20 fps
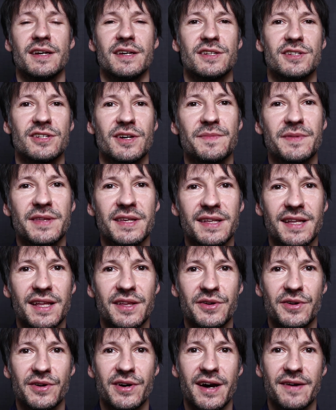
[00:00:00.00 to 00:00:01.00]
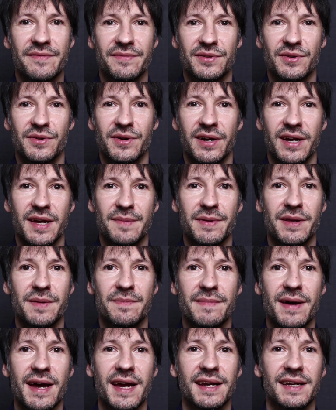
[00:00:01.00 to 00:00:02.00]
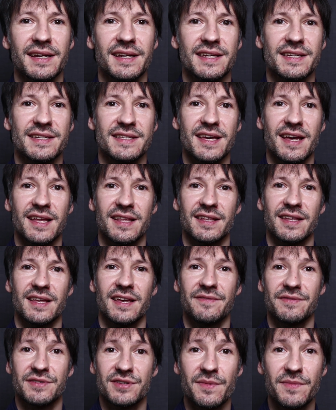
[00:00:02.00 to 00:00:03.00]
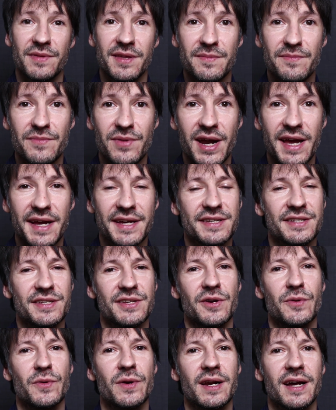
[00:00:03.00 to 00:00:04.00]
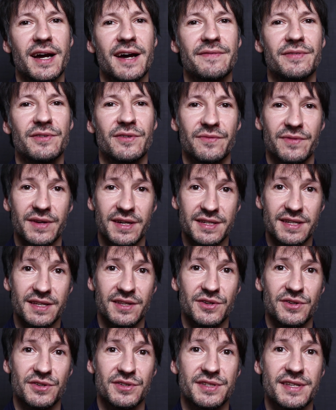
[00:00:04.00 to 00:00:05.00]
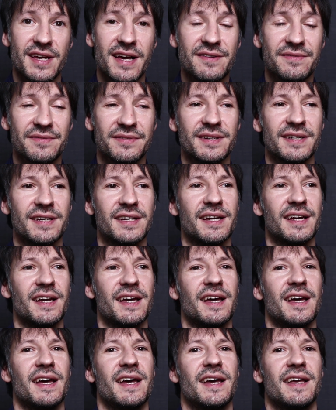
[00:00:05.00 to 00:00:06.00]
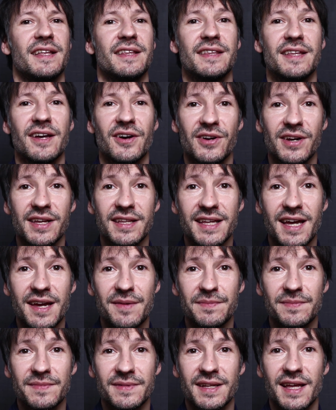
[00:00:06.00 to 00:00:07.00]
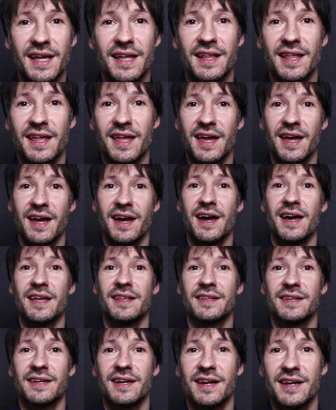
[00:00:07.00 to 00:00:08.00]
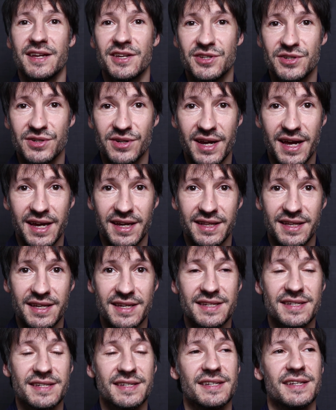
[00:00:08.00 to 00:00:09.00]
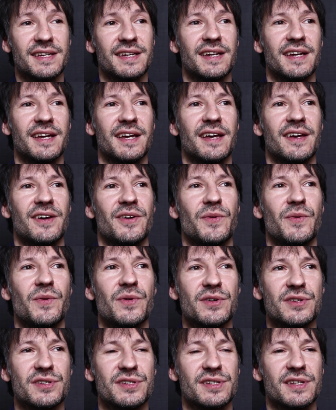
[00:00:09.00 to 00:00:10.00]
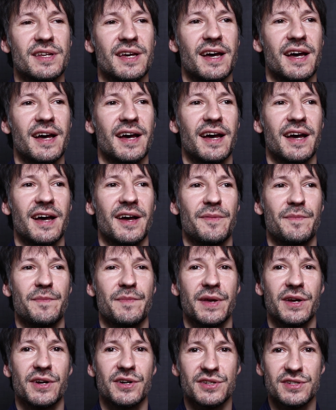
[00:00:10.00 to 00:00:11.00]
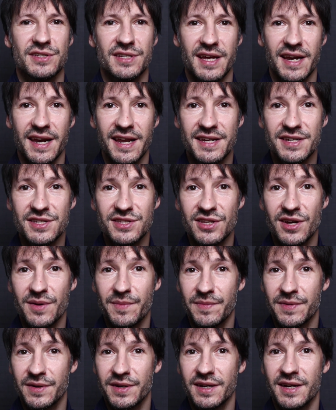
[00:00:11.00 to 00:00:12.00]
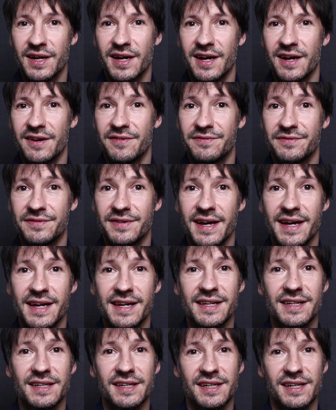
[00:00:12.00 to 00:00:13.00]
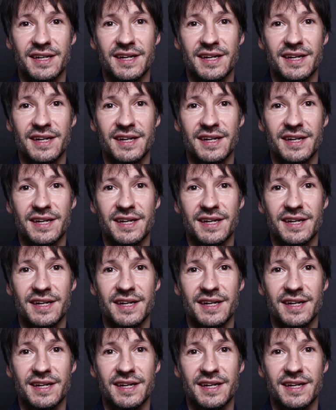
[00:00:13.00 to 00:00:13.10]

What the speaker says: Something that you have to keep in mind is that if something breaks, you will have to fix it yourself. The only time that I had an issue like this was because an end stop failed.